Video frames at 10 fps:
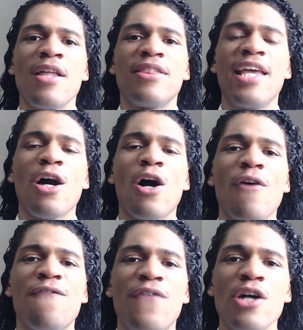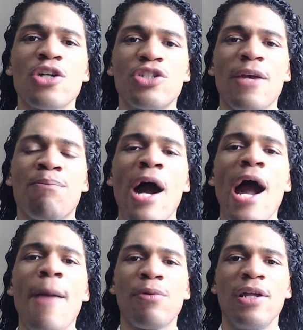they are functioning
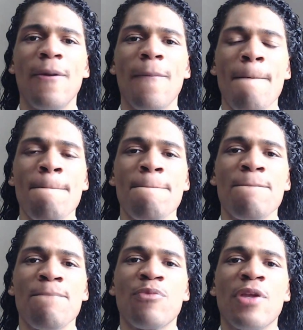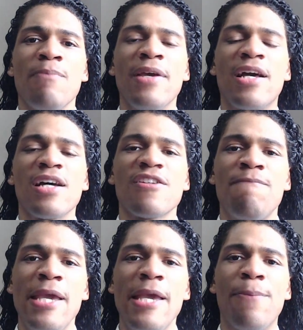properly because of
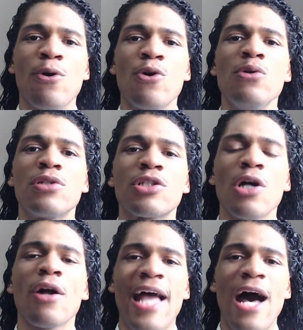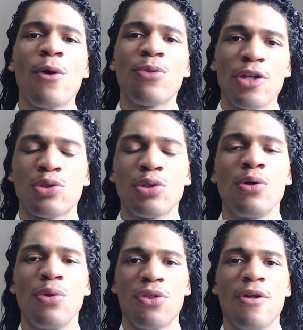people who sought out the
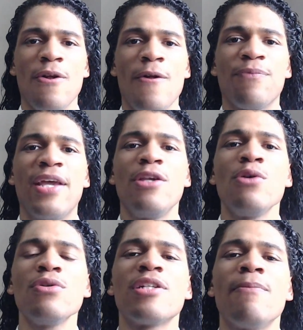truth. They use the